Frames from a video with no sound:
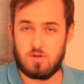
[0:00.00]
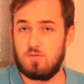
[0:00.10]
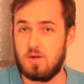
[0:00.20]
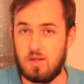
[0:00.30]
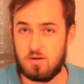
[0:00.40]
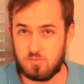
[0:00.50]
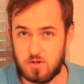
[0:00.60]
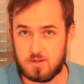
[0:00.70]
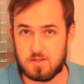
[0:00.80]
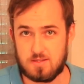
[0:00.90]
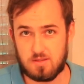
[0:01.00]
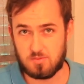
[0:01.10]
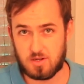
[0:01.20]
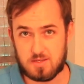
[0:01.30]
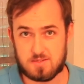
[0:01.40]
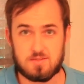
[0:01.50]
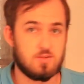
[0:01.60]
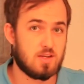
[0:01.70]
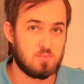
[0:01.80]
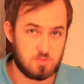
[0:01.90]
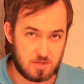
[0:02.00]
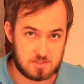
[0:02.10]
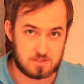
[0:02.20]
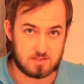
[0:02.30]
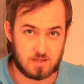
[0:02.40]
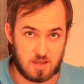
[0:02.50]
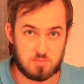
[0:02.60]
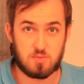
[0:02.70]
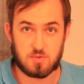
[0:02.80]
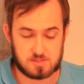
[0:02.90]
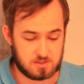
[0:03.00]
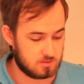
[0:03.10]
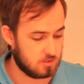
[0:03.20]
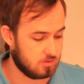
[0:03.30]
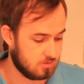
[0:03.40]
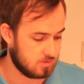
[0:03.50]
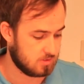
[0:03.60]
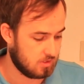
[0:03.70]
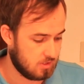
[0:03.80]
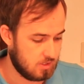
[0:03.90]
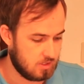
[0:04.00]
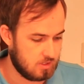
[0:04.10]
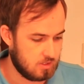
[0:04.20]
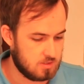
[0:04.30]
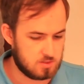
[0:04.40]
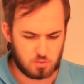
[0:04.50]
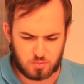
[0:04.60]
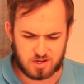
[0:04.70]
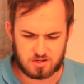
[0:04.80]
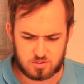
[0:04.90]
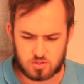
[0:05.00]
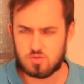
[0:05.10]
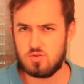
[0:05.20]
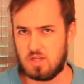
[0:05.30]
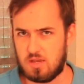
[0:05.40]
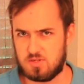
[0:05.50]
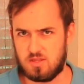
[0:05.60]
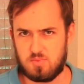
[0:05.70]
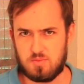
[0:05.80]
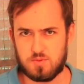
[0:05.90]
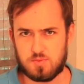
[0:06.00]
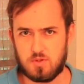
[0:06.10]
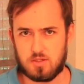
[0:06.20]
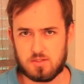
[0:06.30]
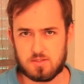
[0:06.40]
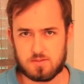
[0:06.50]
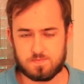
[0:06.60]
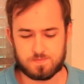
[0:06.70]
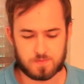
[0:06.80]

want to run out of workers, otherwise you're going to be wasting time and wasting turns. So when should you capture other people's workers?